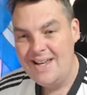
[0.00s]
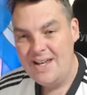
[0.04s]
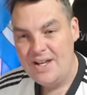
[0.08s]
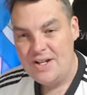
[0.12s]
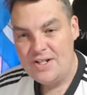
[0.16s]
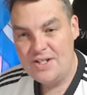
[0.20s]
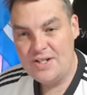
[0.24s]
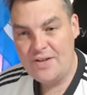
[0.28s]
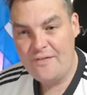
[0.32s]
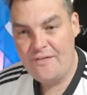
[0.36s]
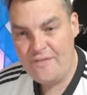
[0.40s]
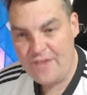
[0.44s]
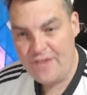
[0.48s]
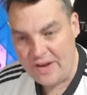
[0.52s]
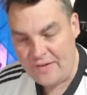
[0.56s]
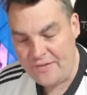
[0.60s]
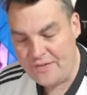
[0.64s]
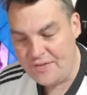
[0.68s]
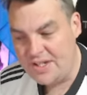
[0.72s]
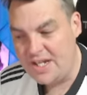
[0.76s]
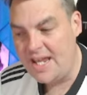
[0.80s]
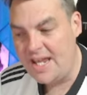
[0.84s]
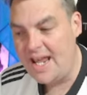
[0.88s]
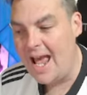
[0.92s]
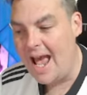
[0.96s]
to
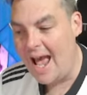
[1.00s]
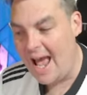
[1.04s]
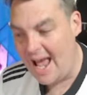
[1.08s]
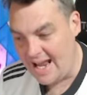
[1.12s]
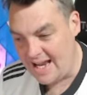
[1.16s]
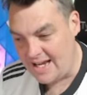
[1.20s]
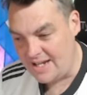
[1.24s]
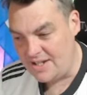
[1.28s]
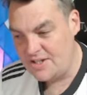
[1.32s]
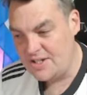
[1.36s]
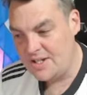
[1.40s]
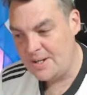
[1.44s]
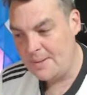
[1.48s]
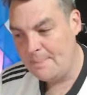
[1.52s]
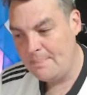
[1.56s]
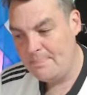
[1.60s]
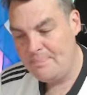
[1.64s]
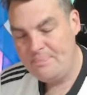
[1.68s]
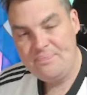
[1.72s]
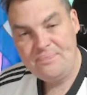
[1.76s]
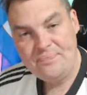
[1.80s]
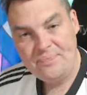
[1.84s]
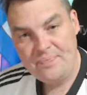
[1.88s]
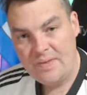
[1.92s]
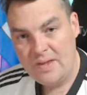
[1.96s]
58.
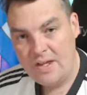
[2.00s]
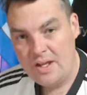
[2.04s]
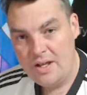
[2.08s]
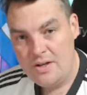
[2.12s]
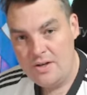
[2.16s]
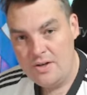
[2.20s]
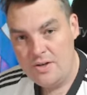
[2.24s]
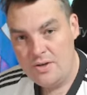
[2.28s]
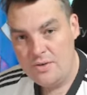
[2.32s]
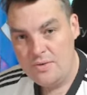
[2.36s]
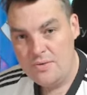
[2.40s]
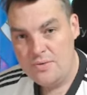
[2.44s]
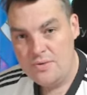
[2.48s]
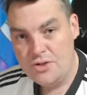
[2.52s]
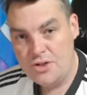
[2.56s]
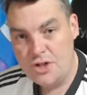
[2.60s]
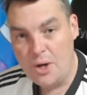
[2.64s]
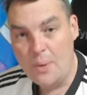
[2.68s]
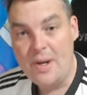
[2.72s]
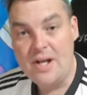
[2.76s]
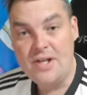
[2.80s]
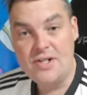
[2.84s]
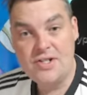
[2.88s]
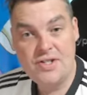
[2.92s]
So it's